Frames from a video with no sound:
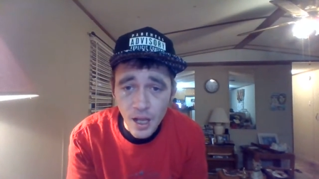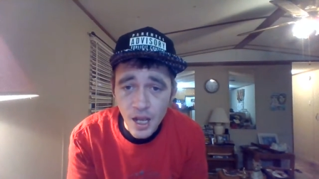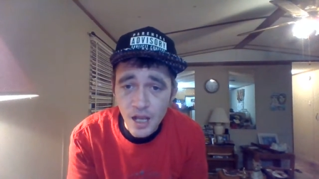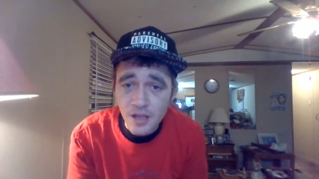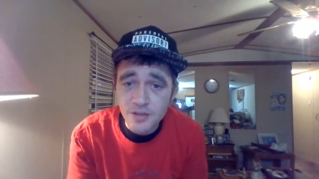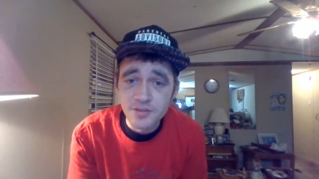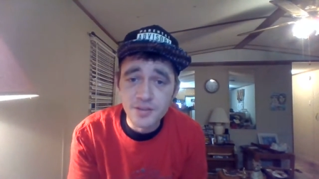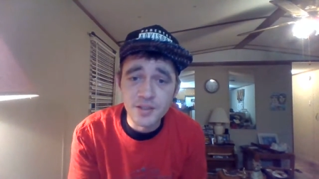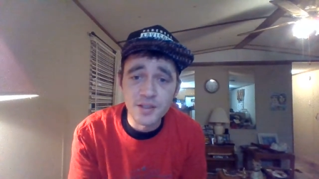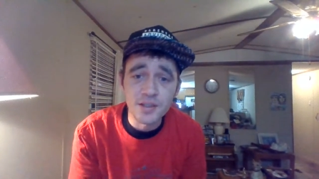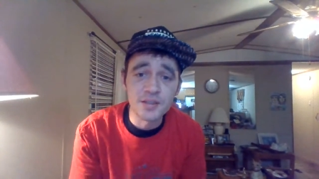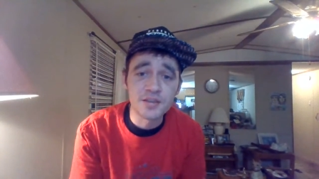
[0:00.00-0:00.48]

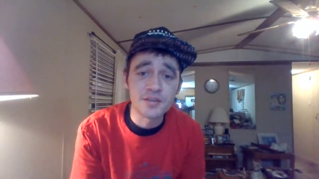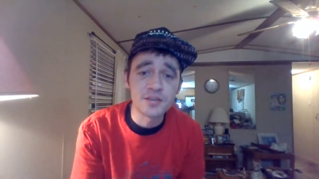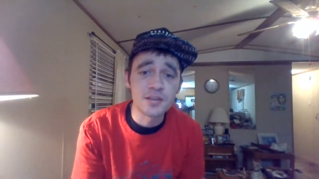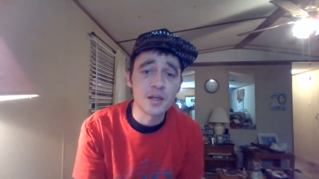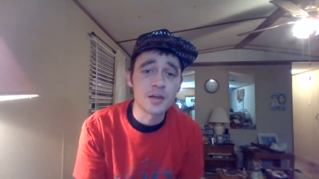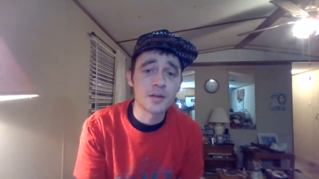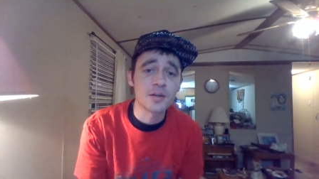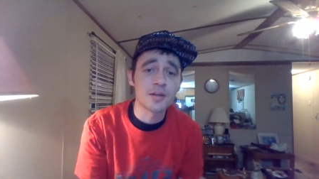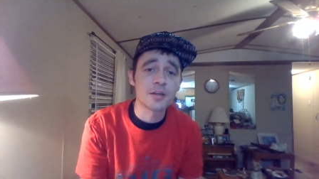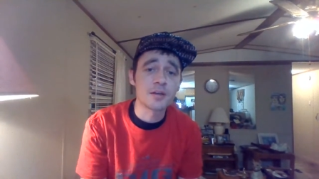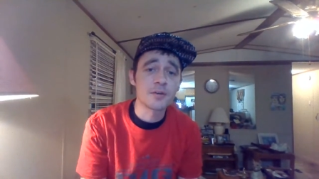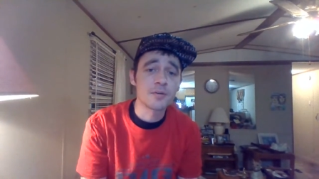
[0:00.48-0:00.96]
I'll see you
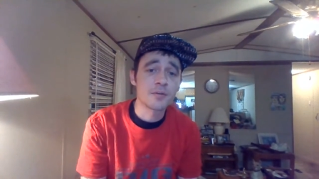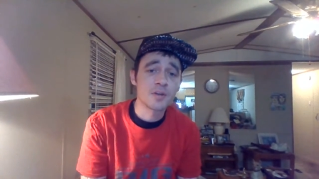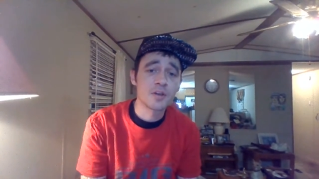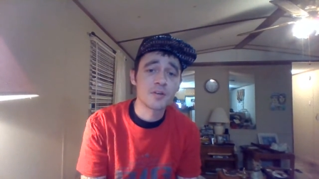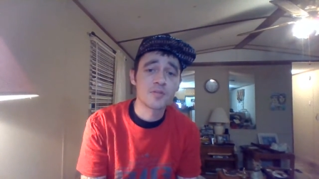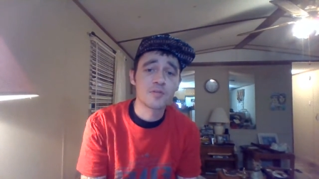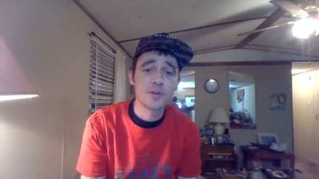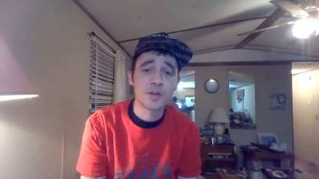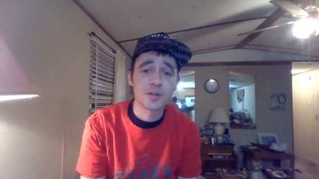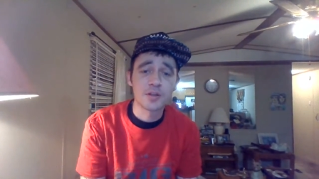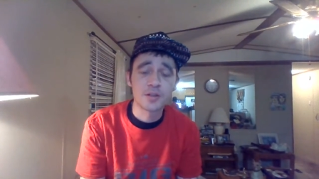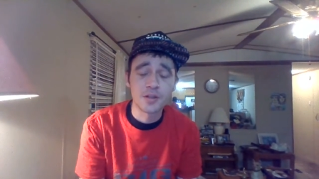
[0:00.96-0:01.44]
Sunday.
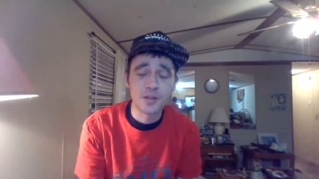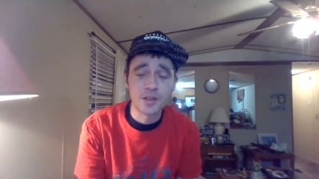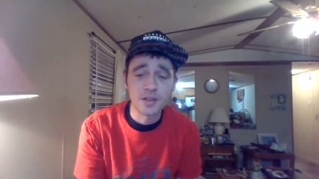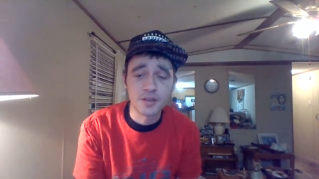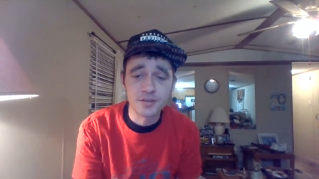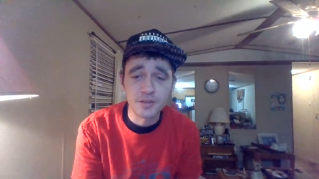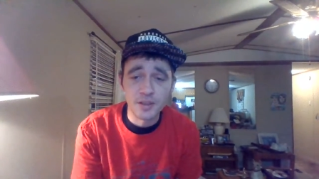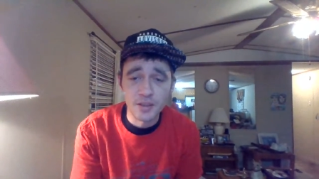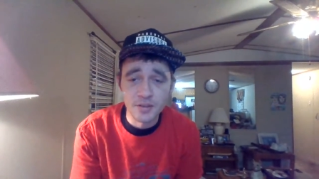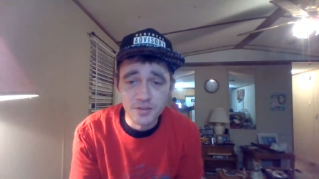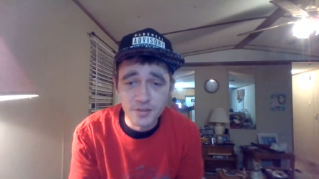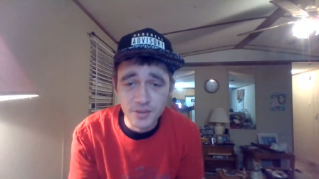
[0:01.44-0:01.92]
If nothing
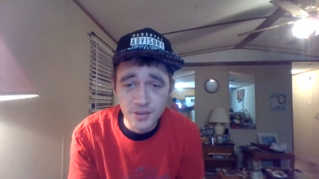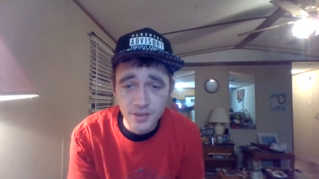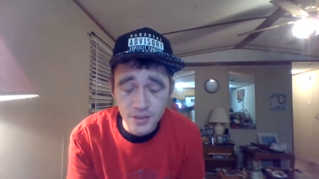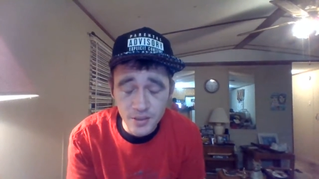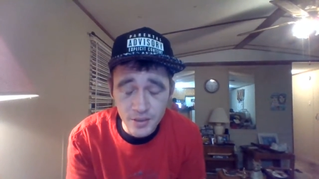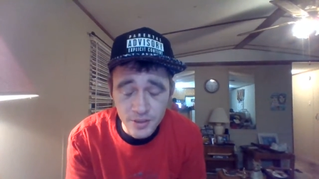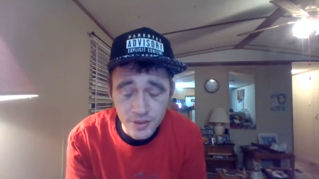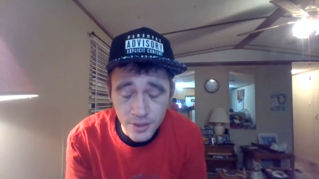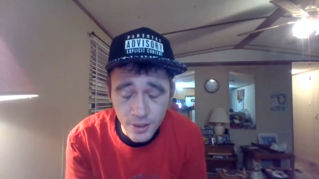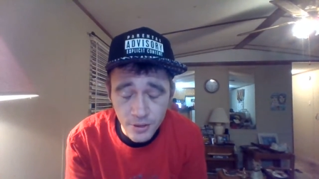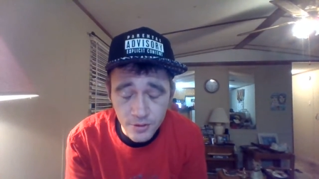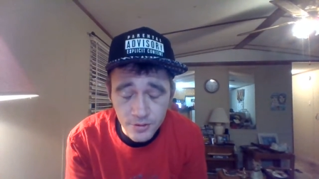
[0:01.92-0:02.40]
else, I'll see
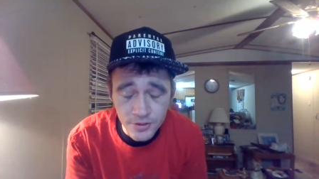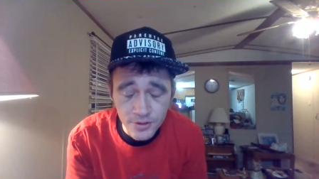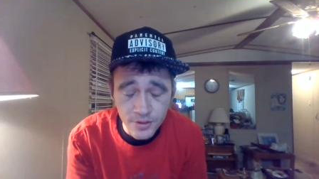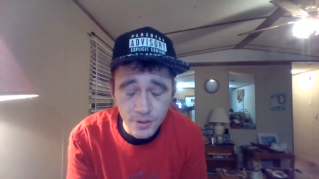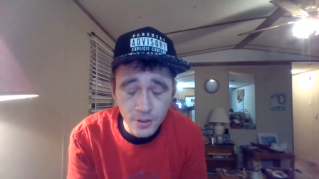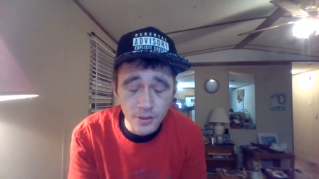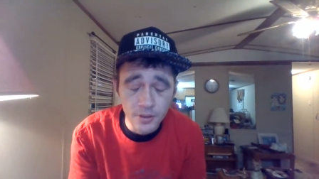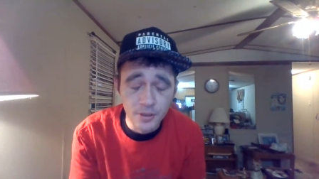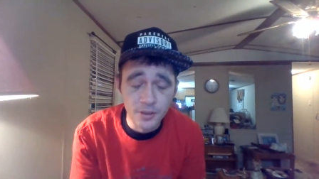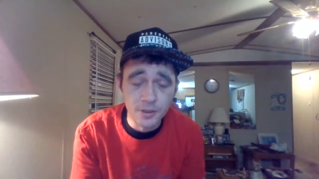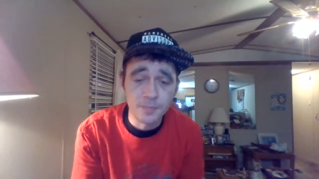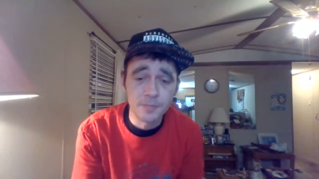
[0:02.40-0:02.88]
you at church
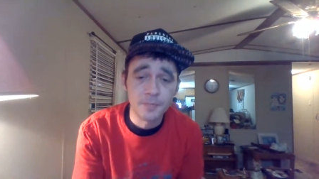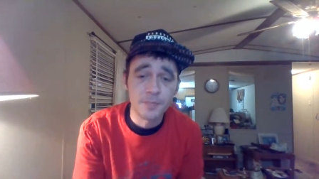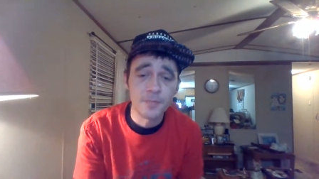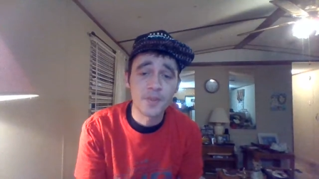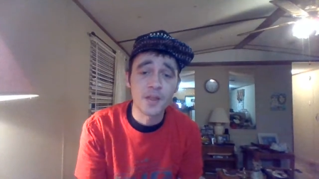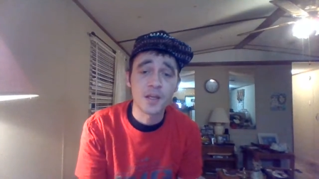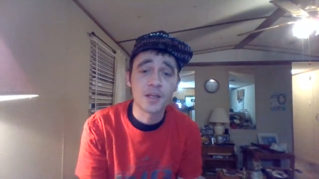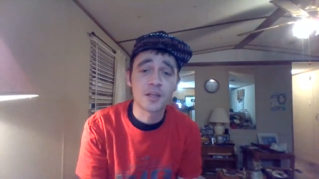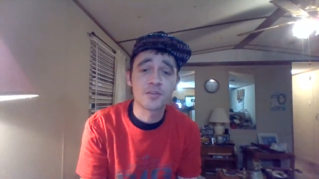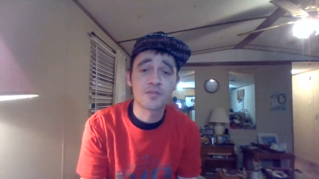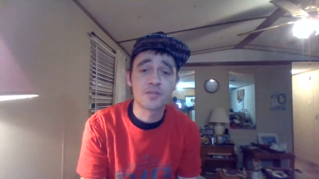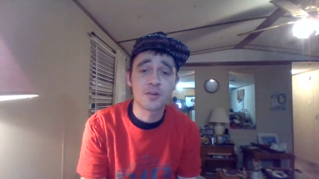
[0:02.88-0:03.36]
Sunday.
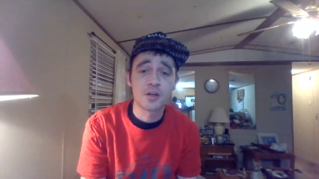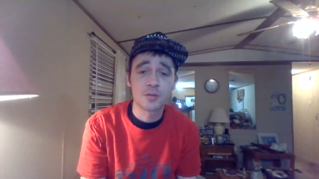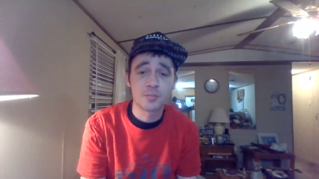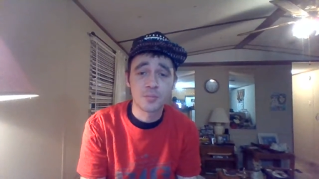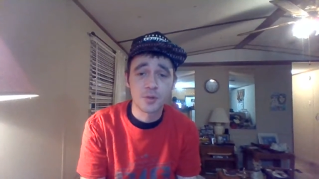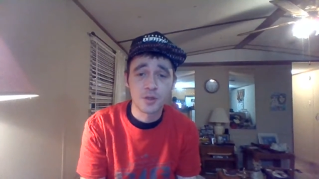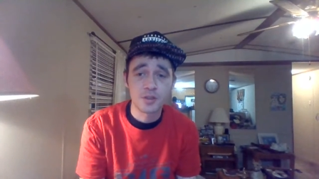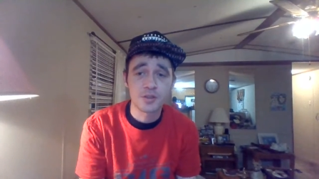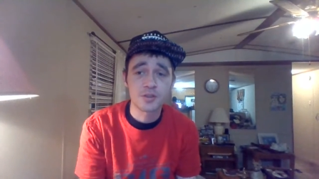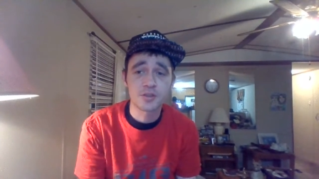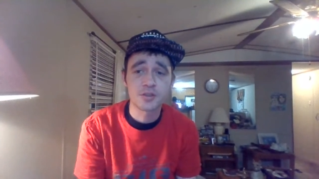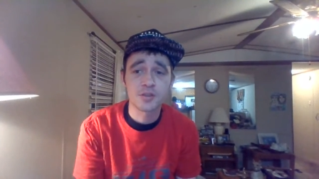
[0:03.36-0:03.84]
Thank you very
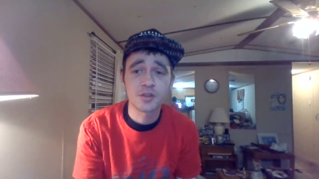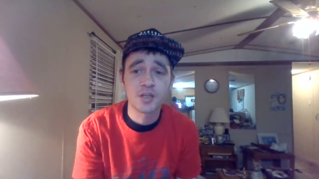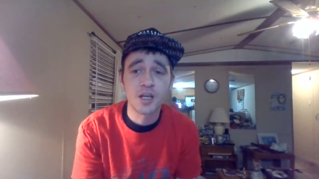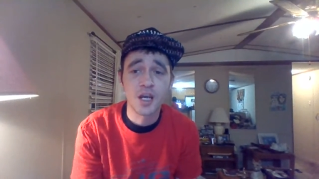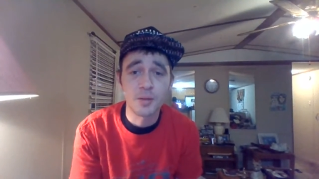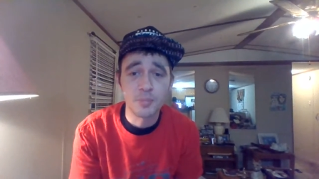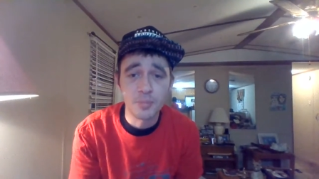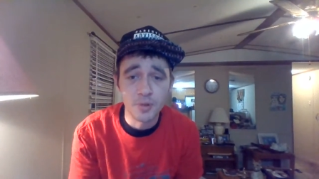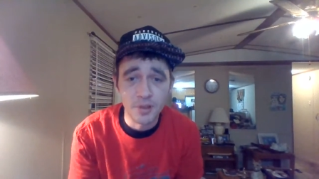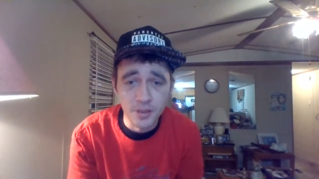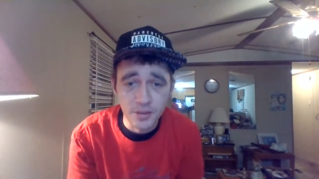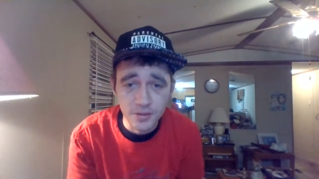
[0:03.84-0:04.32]
much.
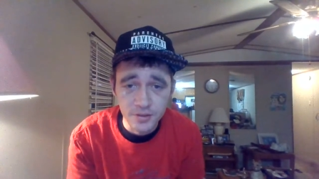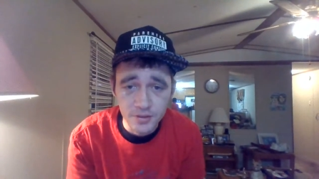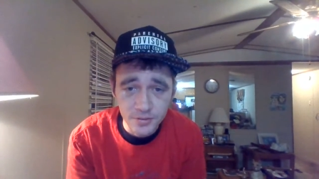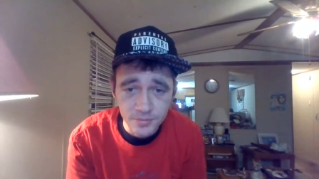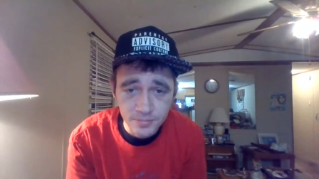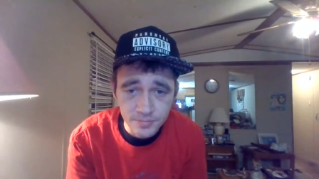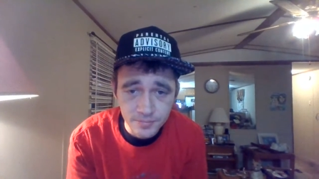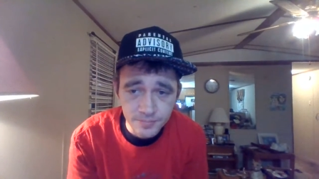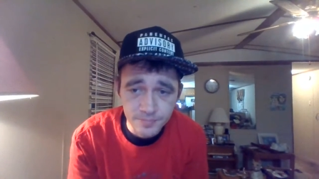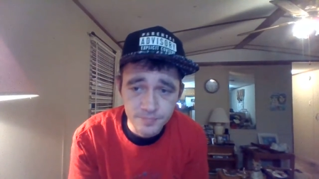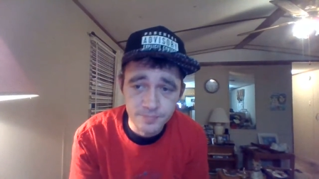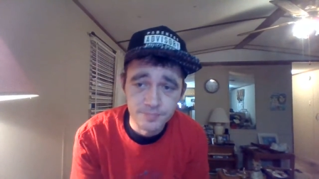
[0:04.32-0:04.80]
God bless.